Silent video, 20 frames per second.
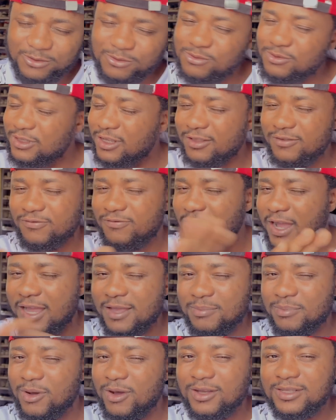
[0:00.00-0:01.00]
Good and
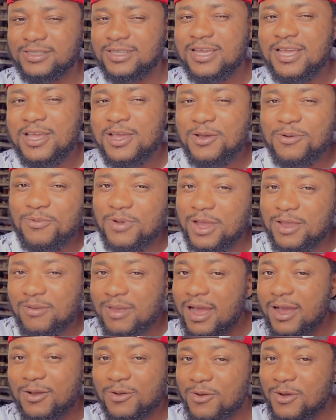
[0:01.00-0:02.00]
fine. But when you
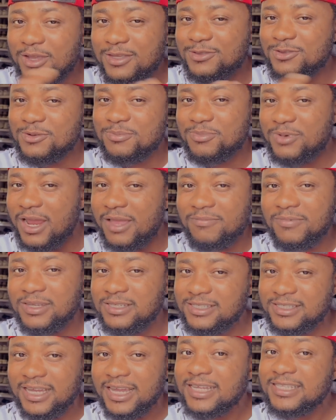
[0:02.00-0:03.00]
are going to private
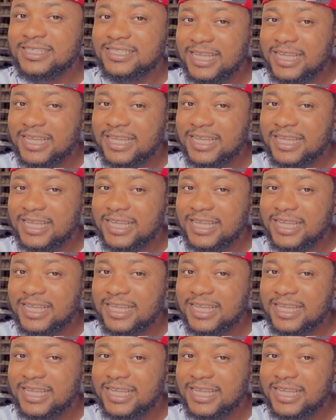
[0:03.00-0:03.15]
jet,